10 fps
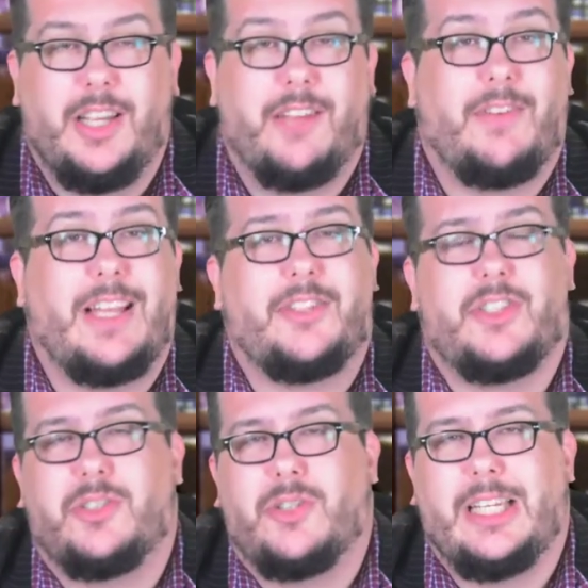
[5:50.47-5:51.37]
gun violence
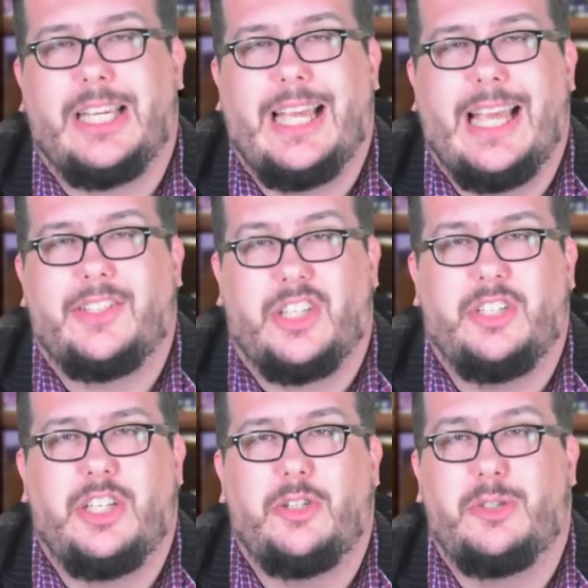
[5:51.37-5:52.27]
in Australia has
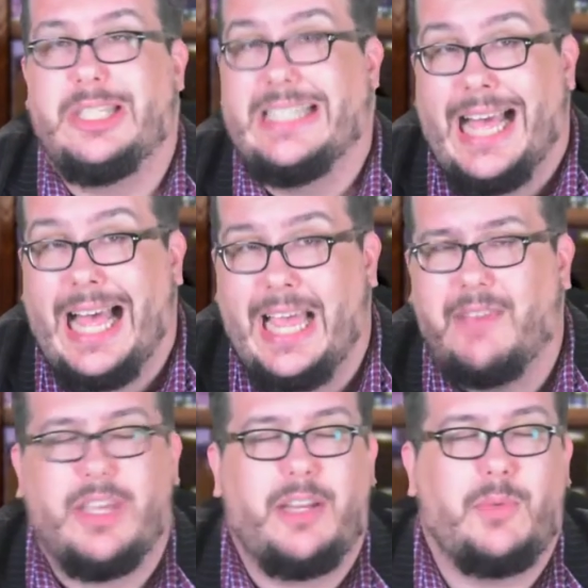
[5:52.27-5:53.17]
continued to
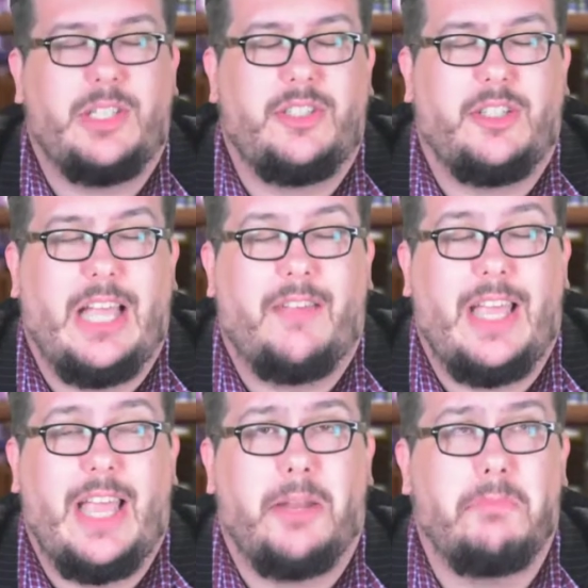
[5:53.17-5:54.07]
dive, and we still have
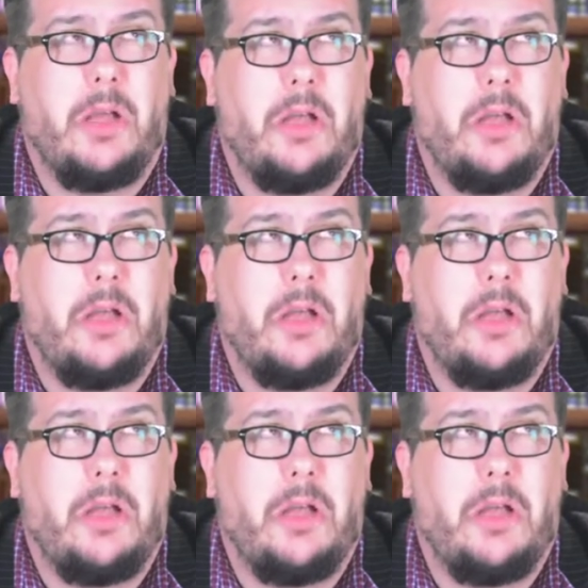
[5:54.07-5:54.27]
had